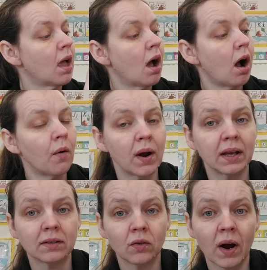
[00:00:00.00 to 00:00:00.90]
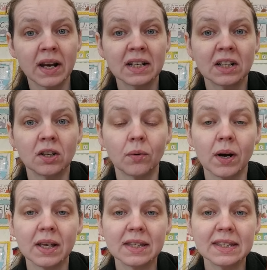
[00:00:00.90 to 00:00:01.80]
All right, so I need to do
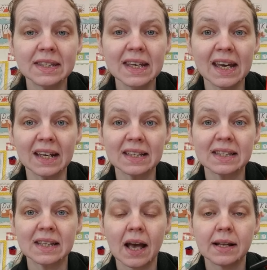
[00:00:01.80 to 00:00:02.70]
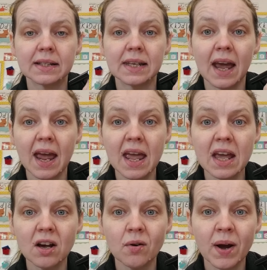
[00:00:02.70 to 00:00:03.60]
6
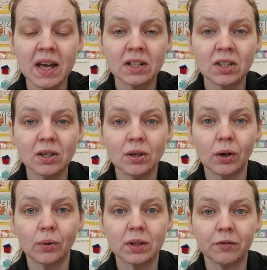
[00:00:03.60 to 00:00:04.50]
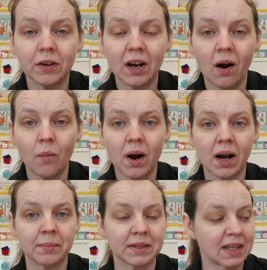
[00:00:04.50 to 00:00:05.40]
take away 2 to figure out what
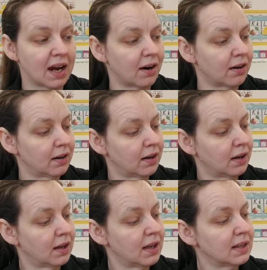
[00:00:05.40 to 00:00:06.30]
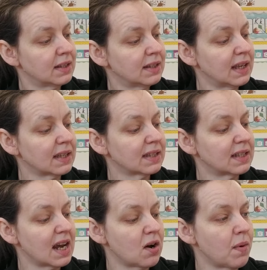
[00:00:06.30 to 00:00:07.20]
comes there. 6
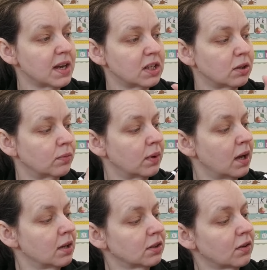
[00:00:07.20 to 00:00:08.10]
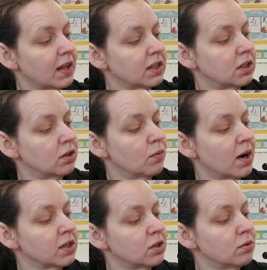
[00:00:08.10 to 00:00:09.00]
take away 2. So let's do
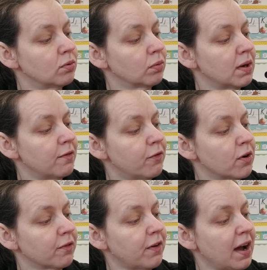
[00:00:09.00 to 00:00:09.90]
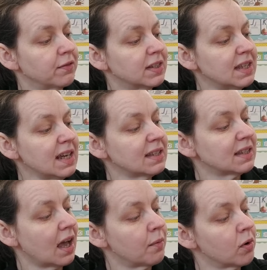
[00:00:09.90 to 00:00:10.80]
1, 2, 3, 4, 5, 6,
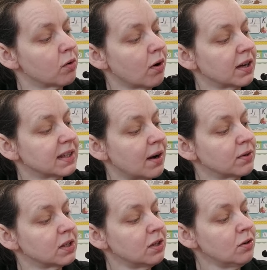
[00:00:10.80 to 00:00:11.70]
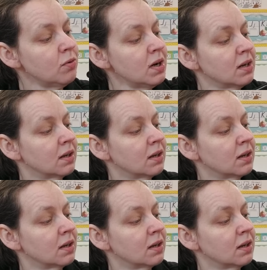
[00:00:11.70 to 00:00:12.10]
and we'll cross out 2.